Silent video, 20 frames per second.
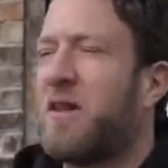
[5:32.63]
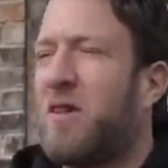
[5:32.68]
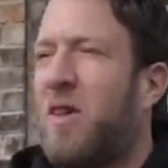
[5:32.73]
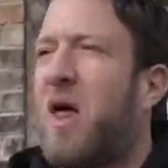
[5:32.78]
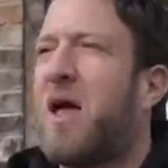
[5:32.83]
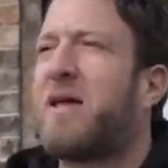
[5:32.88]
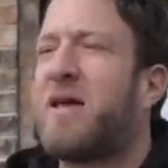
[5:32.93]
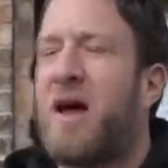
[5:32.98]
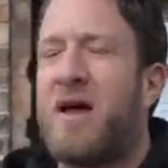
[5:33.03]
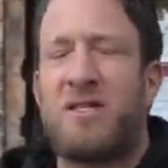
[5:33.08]
And
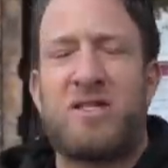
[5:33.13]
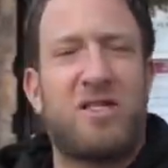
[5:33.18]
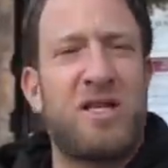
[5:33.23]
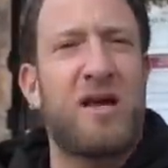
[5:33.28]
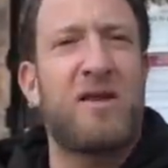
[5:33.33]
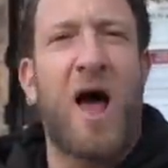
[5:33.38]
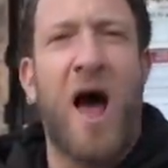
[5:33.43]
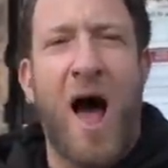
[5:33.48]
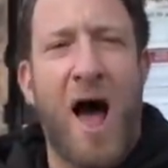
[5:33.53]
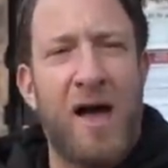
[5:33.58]
like I
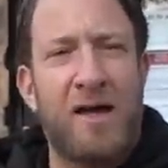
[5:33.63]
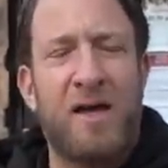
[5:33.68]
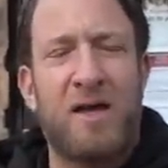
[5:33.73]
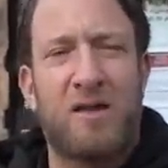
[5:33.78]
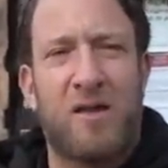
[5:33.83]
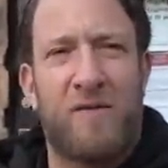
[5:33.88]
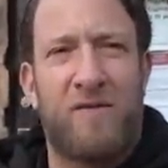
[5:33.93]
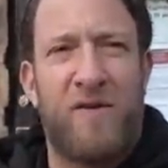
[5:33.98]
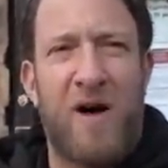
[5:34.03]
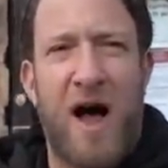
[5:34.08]
said, I
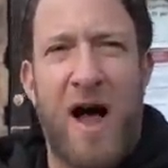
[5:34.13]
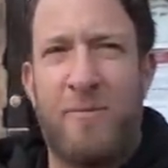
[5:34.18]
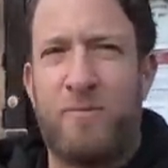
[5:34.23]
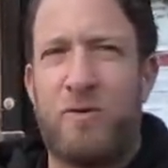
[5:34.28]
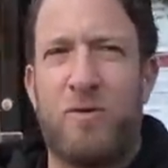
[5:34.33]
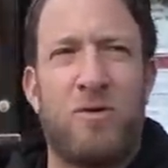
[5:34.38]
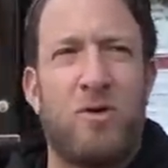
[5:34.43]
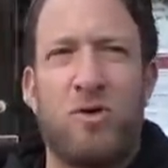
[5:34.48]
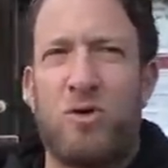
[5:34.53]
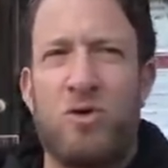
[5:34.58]
get the
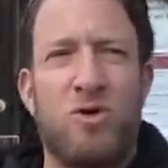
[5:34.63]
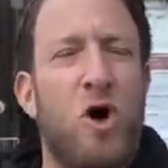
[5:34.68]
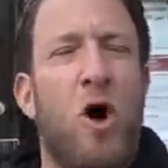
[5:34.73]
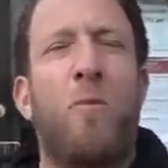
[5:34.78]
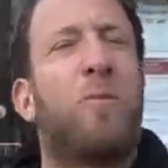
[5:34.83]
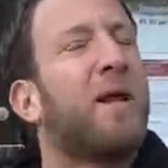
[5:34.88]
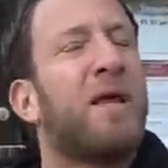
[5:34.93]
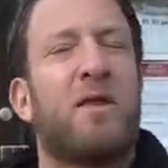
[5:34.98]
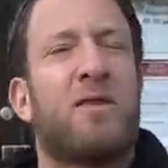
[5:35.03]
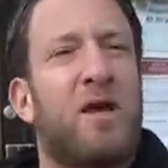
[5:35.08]
vibe
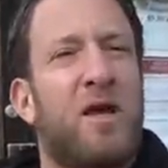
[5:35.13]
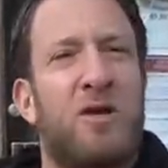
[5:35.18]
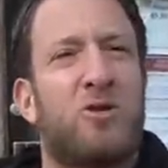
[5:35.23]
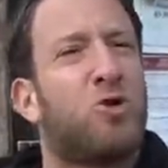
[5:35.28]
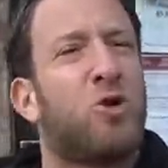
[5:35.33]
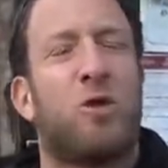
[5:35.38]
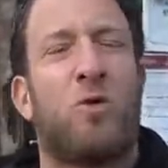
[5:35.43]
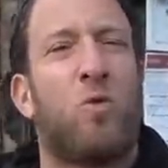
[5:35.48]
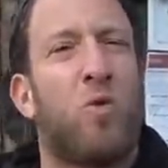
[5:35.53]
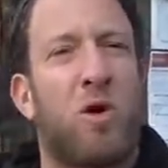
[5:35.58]
nobody in the
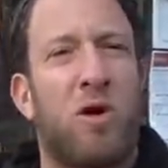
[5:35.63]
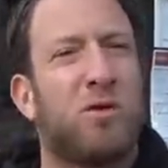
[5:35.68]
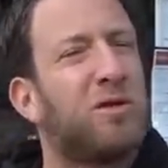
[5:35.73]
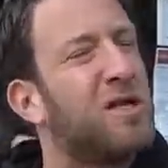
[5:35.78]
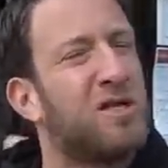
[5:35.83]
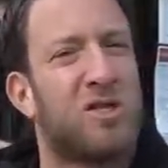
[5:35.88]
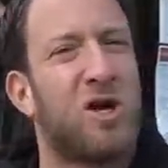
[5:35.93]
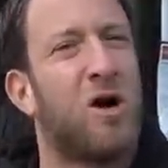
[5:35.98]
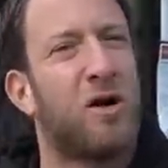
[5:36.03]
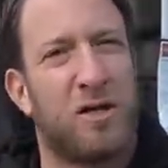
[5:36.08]
history of the world
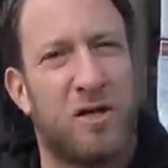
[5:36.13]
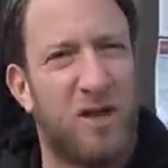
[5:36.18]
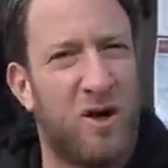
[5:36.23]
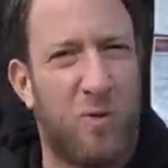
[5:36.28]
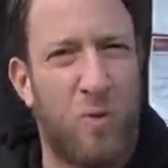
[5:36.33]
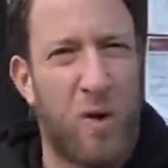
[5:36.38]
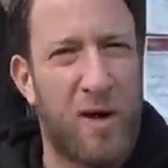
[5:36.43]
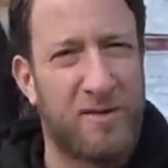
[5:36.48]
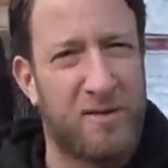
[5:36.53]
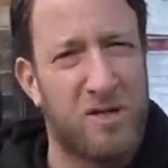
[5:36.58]
has gone in there
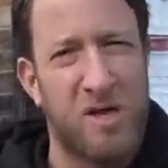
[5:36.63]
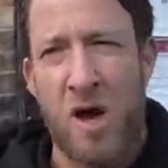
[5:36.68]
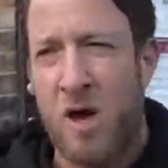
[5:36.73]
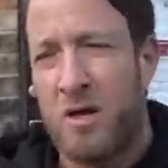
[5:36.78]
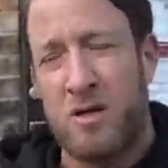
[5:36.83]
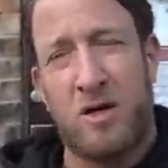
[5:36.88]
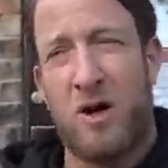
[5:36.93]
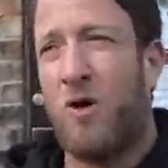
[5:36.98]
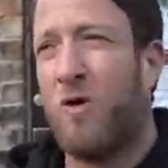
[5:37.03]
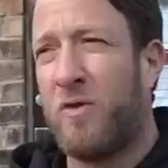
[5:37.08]
once.
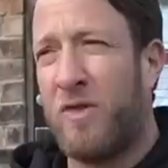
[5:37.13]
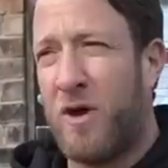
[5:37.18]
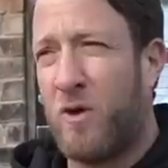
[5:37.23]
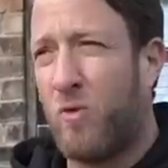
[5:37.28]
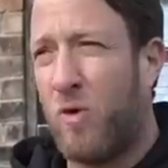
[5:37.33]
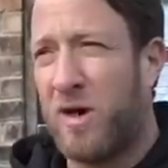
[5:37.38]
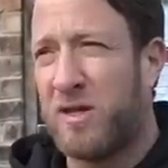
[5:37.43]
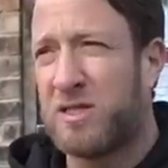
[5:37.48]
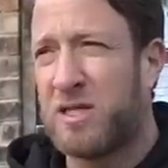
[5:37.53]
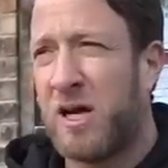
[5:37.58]
Go in there
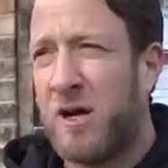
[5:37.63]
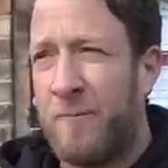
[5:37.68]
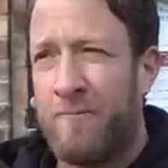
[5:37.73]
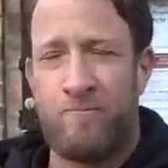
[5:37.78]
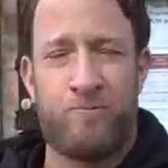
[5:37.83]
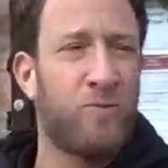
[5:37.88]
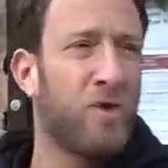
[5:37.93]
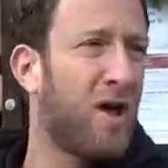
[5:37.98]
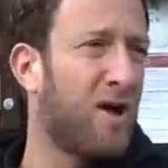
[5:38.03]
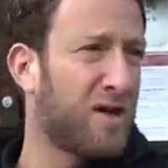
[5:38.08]
once.
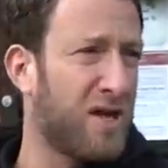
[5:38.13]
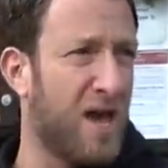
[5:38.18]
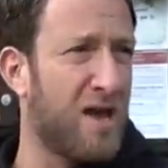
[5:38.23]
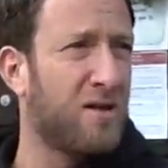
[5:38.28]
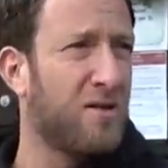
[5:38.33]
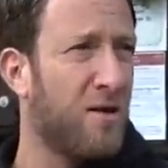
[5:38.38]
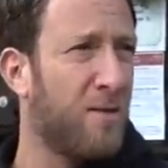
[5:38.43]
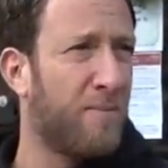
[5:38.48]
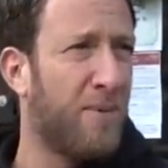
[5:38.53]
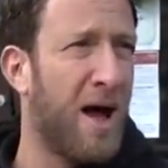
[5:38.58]

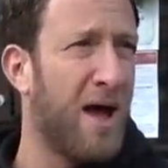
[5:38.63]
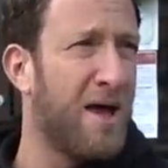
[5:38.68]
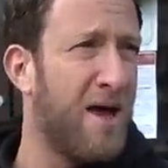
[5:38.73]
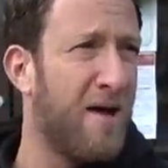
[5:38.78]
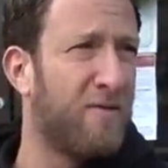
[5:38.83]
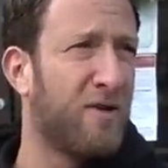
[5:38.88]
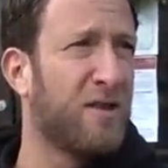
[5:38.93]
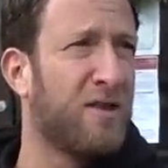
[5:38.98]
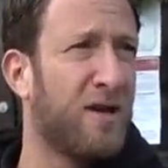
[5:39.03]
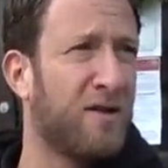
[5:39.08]
Again, buy
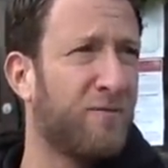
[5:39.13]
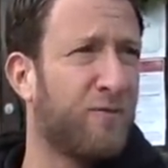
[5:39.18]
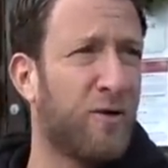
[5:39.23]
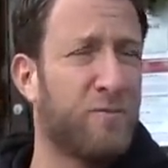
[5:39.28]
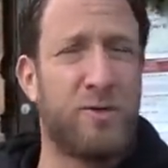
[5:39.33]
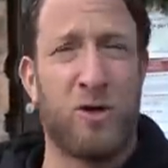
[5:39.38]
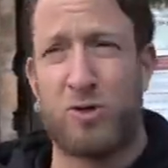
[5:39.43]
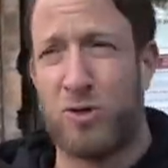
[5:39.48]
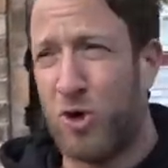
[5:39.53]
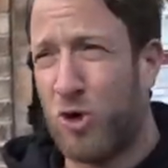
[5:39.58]
everything
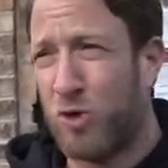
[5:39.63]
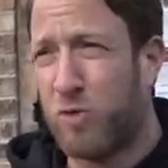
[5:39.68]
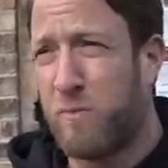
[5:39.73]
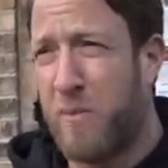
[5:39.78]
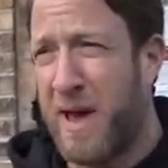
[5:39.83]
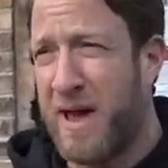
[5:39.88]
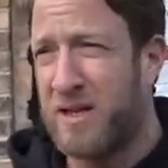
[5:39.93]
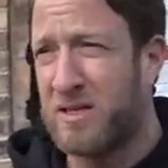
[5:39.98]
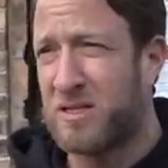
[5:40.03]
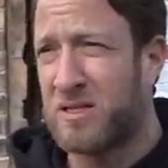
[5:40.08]
from your
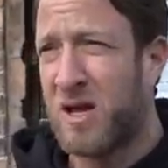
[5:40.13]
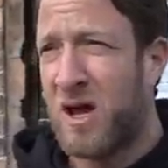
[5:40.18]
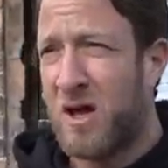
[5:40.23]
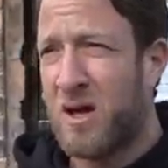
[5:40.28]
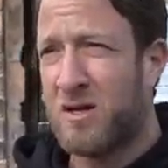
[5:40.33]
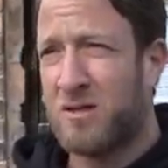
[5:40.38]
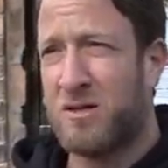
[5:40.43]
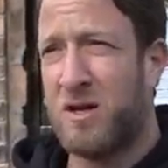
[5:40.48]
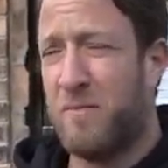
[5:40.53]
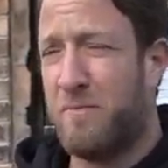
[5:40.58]
toothpaste
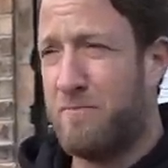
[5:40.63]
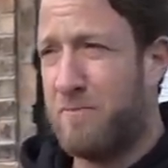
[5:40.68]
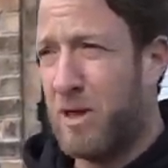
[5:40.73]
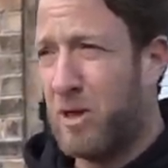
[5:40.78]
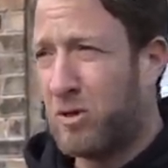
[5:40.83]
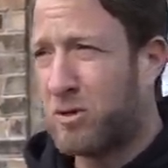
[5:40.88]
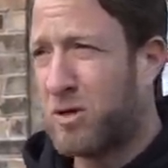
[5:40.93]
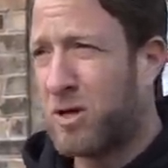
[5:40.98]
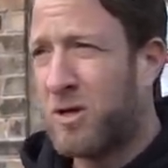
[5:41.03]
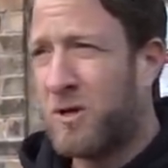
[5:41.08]
to
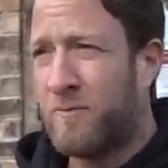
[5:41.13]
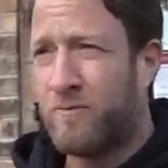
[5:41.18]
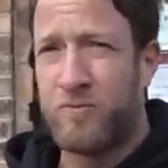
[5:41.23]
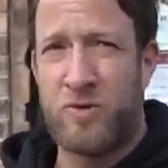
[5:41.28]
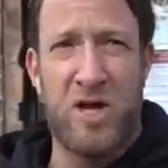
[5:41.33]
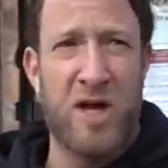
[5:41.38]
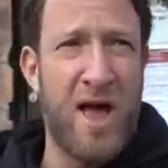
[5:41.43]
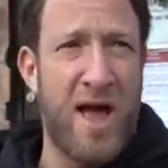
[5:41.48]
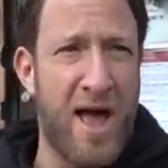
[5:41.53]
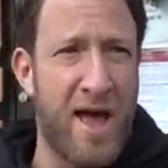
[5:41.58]
milk
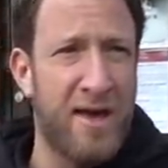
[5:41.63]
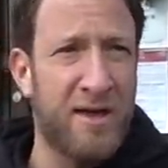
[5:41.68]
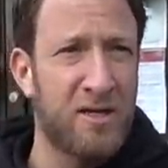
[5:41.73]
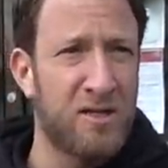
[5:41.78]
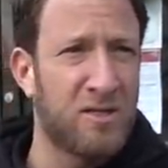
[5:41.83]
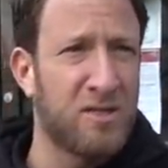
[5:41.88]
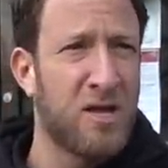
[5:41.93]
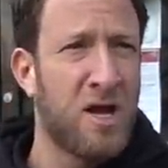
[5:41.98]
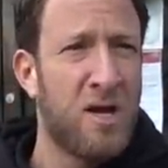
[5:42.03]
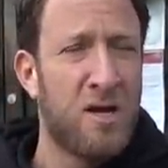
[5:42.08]
to
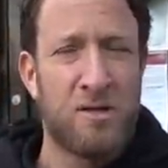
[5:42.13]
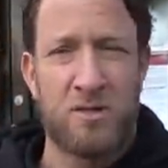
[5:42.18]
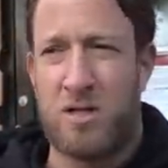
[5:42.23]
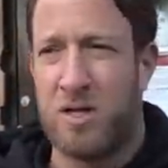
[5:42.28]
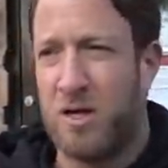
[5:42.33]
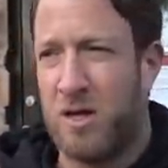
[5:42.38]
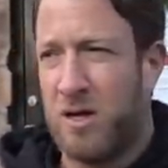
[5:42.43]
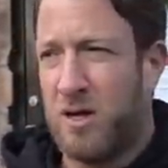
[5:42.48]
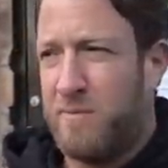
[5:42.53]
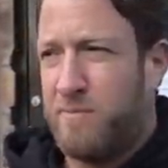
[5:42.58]
eggs
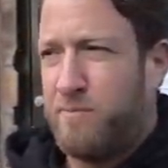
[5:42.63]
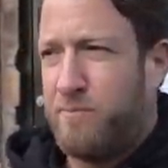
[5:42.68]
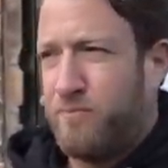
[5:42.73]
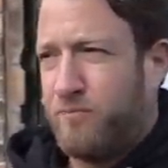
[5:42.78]
to